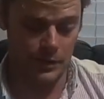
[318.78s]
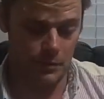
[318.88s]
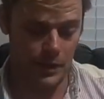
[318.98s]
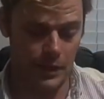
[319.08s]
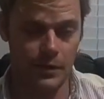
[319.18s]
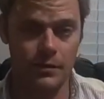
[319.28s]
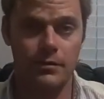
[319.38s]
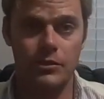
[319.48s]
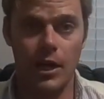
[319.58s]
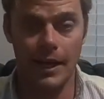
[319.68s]
going to be
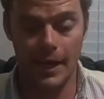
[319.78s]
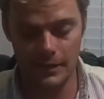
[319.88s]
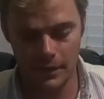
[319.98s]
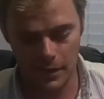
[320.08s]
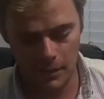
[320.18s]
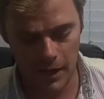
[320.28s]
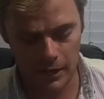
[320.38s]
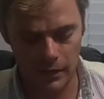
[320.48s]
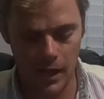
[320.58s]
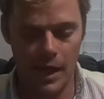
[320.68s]
gigantic, I'm not
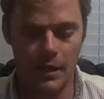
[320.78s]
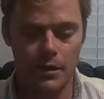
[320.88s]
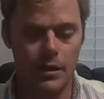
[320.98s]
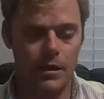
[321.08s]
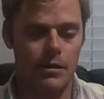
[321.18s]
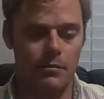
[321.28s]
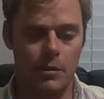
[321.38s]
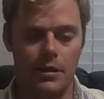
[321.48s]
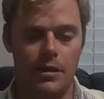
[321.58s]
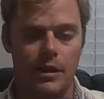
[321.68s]
going to lie,
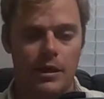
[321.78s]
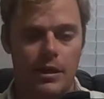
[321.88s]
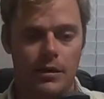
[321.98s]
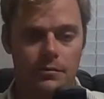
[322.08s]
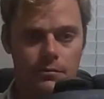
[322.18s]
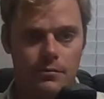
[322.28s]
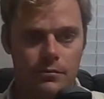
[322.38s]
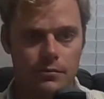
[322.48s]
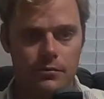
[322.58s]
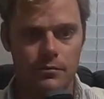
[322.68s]
but the
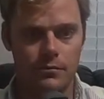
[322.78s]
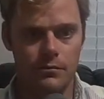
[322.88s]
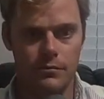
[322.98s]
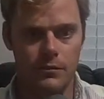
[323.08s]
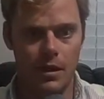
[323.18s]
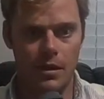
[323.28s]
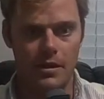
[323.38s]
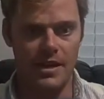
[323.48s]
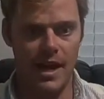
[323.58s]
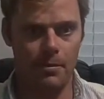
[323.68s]

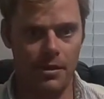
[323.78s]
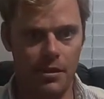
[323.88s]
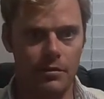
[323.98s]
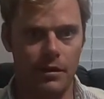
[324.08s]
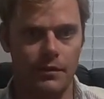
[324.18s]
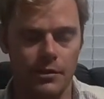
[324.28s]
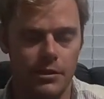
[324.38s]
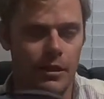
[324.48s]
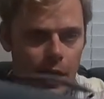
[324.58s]
depth, if you're staring